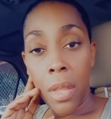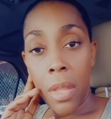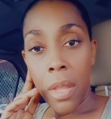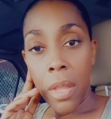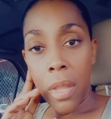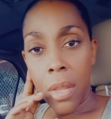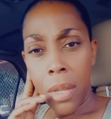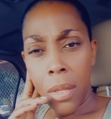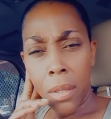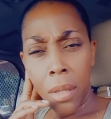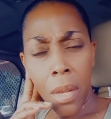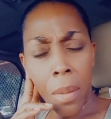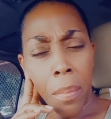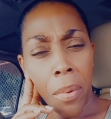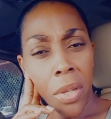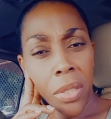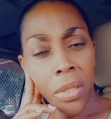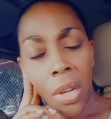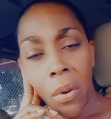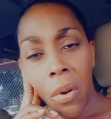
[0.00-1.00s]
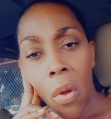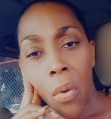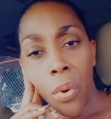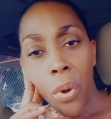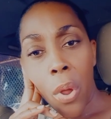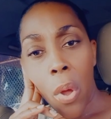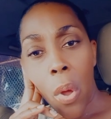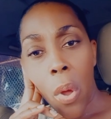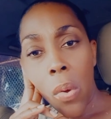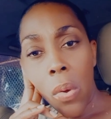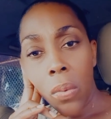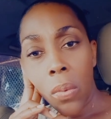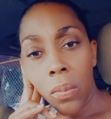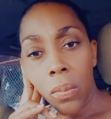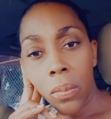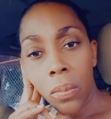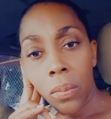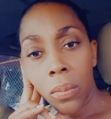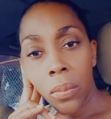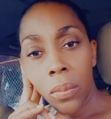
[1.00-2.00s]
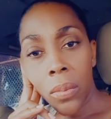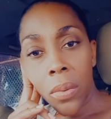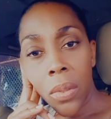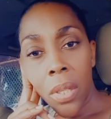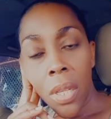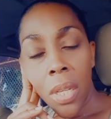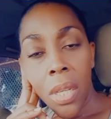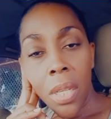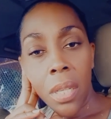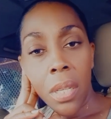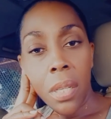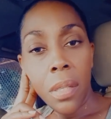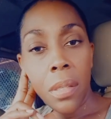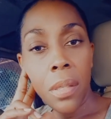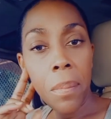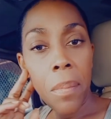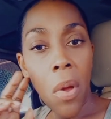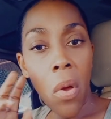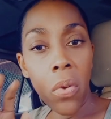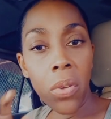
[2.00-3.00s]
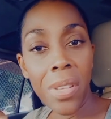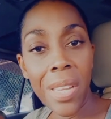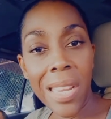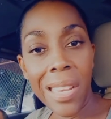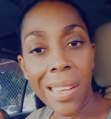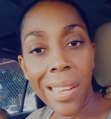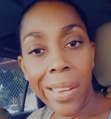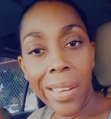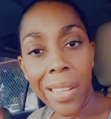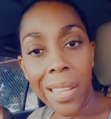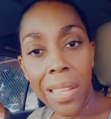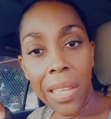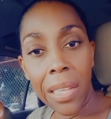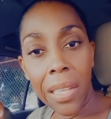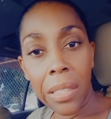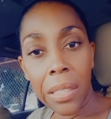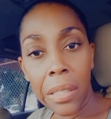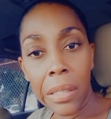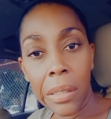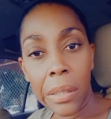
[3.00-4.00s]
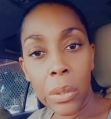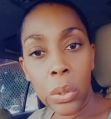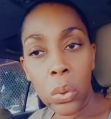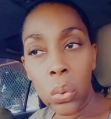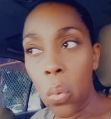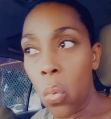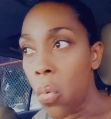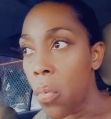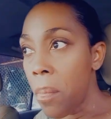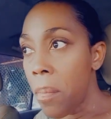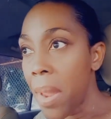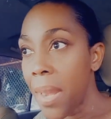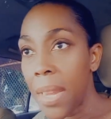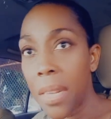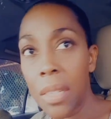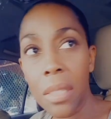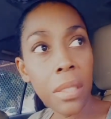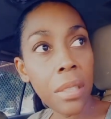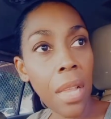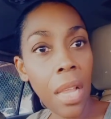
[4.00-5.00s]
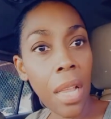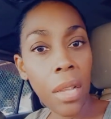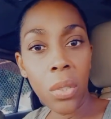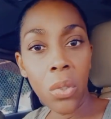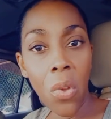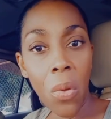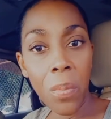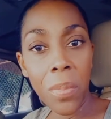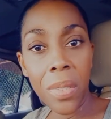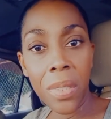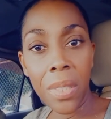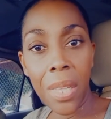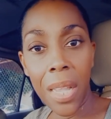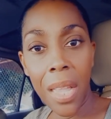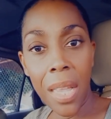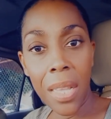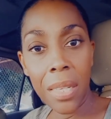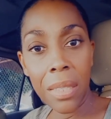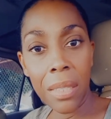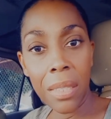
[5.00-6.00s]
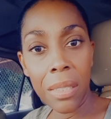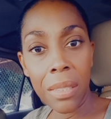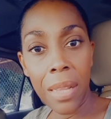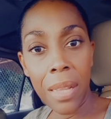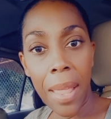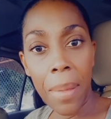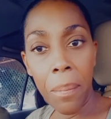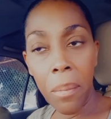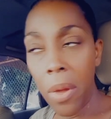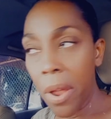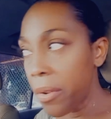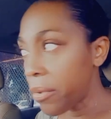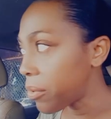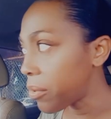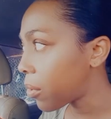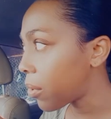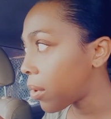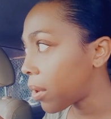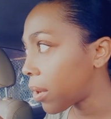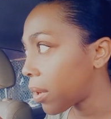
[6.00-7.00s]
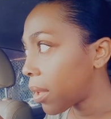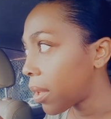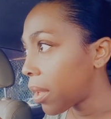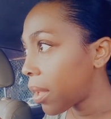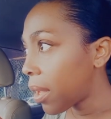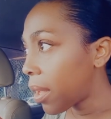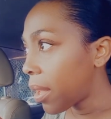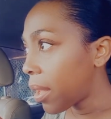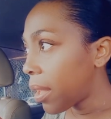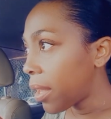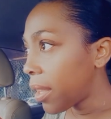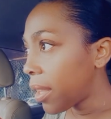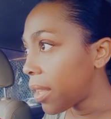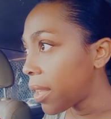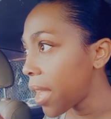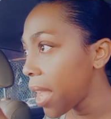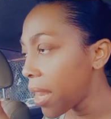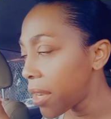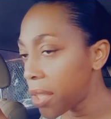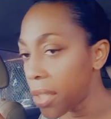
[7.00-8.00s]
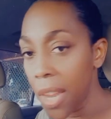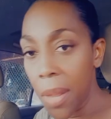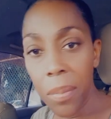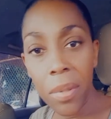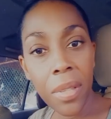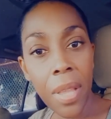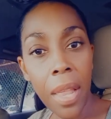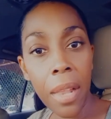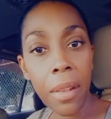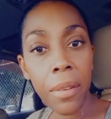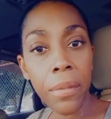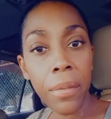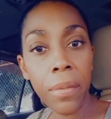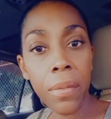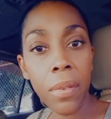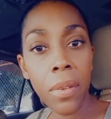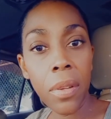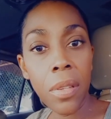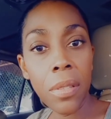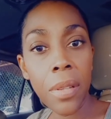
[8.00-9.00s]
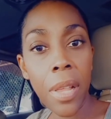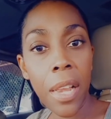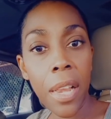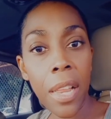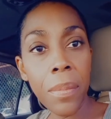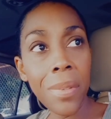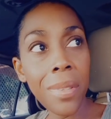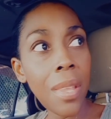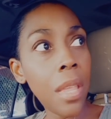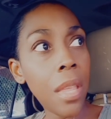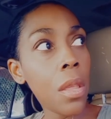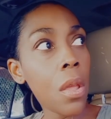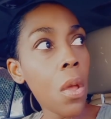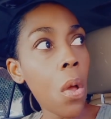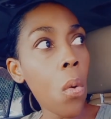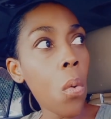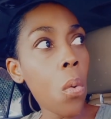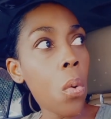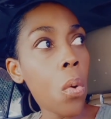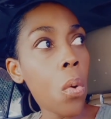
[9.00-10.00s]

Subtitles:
You see the buzz around now? It's about in a day, 2 minutes and something seconds. It's like Munro catch themselves. It's like them say, yo.